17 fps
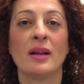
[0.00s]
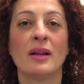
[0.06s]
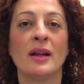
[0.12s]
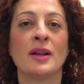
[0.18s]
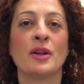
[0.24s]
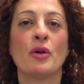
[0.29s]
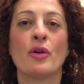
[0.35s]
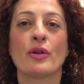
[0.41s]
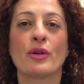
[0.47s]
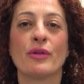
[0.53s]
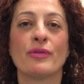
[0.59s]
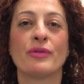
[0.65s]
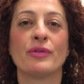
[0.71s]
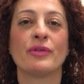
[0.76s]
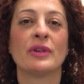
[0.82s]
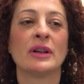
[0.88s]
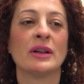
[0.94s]
lot
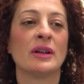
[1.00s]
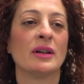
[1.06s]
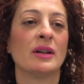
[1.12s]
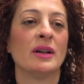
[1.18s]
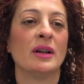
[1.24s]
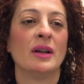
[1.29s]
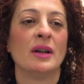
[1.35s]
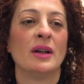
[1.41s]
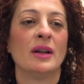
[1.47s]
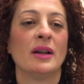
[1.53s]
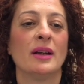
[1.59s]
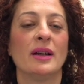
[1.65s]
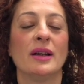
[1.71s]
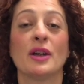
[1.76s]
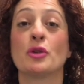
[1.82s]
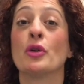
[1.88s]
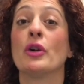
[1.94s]
of
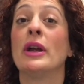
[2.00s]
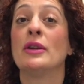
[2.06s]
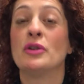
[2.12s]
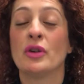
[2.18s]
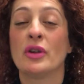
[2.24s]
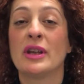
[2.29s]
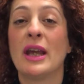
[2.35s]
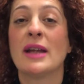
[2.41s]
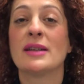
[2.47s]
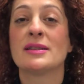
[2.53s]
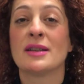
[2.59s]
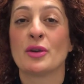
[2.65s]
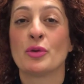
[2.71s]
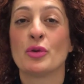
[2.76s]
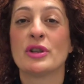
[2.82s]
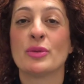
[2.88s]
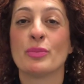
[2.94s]
you get a
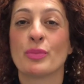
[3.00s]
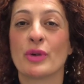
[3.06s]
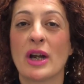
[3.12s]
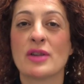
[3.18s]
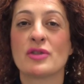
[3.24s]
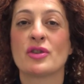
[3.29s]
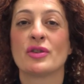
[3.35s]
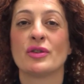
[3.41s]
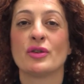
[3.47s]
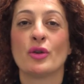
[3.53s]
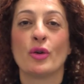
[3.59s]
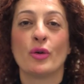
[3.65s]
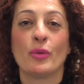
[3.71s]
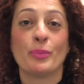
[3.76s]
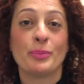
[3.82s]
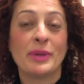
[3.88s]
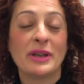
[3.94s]
good impression
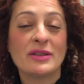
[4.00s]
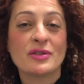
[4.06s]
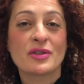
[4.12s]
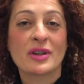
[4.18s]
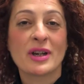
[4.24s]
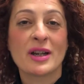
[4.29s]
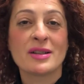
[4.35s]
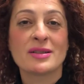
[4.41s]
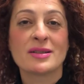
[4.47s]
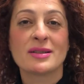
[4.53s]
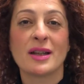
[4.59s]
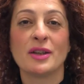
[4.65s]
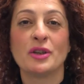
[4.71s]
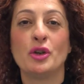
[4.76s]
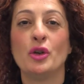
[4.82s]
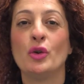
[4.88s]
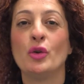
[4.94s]
on Pinterest
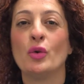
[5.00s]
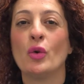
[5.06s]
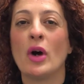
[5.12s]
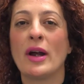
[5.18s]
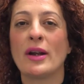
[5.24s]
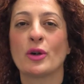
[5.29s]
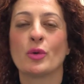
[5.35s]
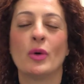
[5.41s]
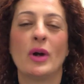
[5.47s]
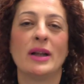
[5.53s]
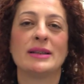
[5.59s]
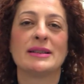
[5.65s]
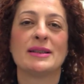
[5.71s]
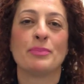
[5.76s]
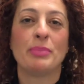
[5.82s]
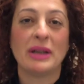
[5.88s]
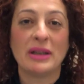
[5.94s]
that you are a
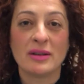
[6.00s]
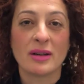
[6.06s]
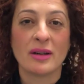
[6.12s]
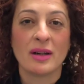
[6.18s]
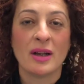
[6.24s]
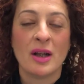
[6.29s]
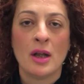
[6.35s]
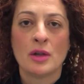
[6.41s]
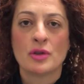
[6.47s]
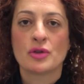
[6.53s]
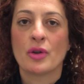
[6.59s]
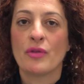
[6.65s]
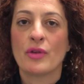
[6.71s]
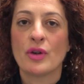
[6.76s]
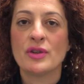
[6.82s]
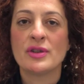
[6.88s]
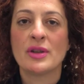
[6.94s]
quality pinner. So
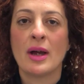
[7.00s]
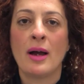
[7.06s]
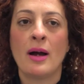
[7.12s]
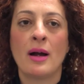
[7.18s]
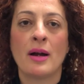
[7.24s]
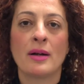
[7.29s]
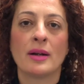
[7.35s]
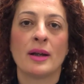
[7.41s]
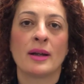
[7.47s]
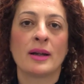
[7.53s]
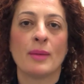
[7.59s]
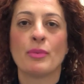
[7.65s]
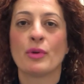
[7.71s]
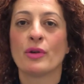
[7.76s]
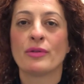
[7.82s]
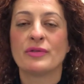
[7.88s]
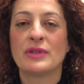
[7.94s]
those are a
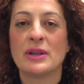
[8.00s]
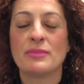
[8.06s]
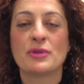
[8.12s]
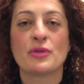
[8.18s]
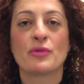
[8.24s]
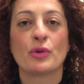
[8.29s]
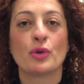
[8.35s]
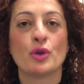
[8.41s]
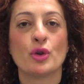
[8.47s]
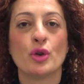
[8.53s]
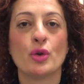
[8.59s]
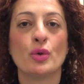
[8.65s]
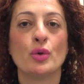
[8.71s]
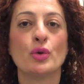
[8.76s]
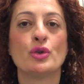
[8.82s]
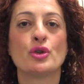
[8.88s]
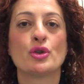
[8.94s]
couple of tips for
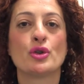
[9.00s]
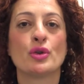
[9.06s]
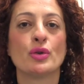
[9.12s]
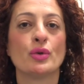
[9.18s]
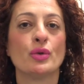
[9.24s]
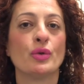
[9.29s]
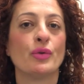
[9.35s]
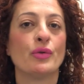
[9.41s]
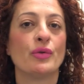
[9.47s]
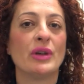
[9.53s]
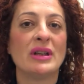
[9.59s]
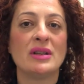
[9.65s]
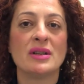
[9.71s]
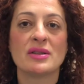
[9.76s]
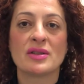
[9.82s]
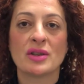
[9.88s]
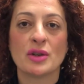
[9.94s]
you to
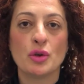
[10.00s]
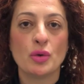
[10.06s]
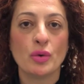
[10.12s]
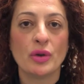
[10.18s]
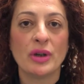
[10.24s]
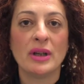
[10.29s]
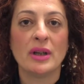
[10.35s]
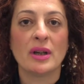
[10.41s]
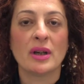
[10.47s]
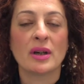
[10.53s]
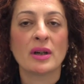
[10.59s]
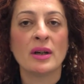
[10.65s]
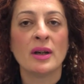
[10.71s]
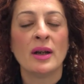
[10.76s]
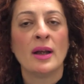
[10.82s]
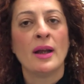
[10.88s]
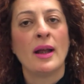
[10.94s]
finish the new
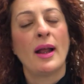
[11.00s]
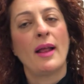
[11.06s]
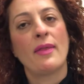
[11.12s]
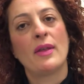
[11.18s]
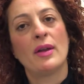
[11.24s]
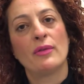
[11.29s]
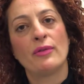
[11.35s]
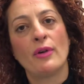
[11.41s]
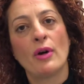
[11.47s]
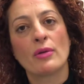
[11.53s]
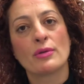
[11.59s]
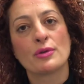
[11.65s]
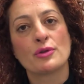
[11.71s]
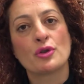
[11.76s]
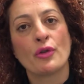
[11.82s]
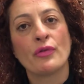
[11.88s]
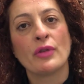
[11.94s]
year, and then
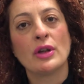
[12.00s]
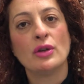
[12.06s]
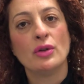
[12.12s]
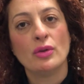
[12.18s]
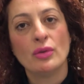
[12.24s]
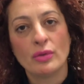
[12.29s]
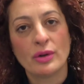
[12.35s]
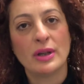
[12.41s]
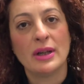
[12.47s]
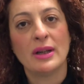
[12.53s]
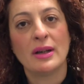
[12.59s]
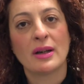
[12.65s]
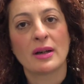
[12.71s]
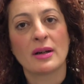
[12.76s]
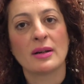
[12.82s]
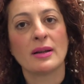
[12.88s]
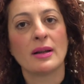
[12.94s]
focus on the new
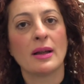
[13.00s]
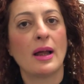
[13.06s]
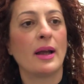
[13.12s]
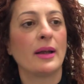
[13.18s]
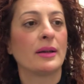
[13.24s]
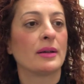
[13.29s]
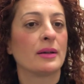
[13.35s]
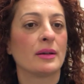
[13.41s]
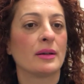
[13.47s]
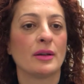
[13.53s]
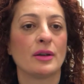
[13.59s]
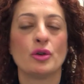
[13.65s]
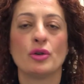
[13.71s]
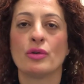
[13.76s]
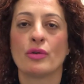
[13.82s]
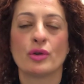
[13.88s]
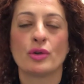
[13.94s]
year, like
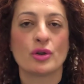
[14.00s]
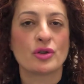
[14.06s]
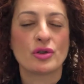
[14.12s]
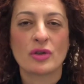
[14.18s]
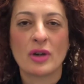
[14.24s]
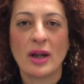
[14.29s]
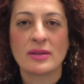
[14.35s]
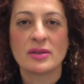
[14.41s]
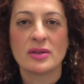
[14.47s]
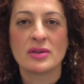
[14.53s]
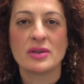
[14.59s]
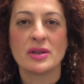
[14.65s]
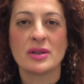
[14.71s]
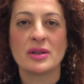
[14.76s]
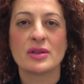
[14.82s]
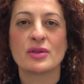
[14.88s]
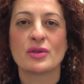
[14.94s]
your
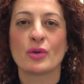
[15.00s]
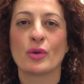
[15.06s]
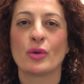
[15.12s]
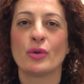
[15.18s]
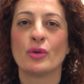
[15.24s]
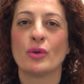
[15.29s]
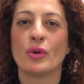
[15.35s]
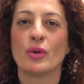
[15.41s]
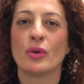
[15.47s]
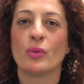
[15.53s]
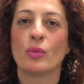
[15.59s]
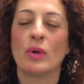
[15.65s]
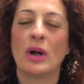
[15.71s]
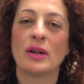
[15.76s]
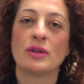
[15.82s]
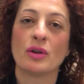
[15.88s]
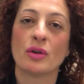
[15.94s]
strategies on
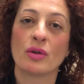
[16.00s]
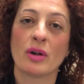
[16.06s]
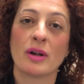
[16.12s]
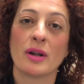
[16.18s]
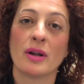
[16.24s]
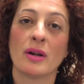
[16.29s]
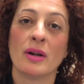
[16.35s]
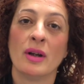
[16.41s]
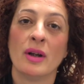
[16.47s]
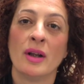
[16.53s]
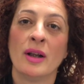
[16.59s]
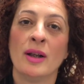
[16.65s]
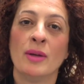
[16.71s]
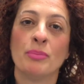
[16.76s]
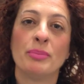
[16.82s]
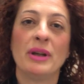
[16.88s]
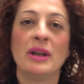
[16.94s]
what you're gonna
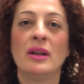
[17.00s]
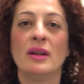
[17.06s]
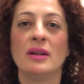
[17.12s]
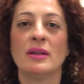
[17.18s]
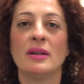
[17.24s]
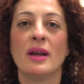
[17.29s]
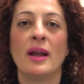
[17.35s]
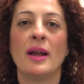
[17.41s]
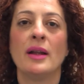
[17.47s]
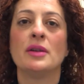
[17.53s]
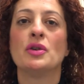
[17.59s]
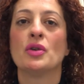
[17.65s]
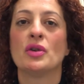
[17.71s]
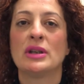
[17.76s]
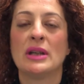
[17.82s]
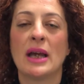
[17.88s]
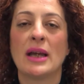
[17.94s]
pin, and
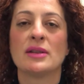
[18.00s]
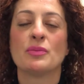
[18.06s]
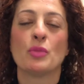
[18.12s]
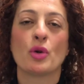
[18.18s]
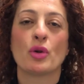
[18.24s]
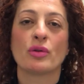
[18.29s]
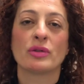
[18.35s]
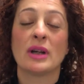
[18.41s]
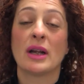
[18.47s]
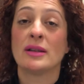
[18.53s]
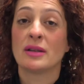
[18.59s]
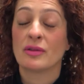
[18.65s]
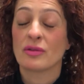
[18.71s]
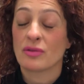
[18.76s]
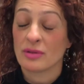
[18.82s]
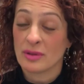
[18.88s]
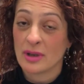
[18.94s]
you get more
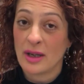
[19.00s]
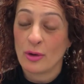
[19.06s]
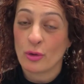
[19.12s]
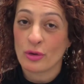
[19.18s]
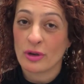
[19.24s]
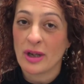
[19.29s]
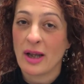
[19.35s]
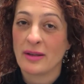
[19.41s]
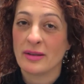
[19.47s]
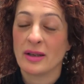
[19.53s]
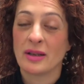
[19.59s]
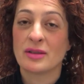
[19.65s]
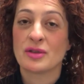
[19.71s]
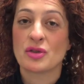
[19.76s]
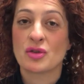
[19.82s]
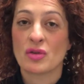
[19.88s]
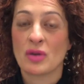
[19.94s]

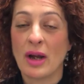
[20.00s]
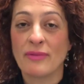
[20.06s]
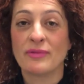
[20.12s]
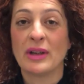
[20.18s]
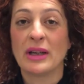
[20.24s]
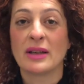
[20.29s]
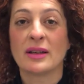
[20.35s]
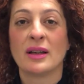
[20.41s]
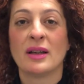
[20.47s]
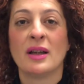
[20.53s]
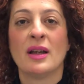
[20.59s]
organic traffic.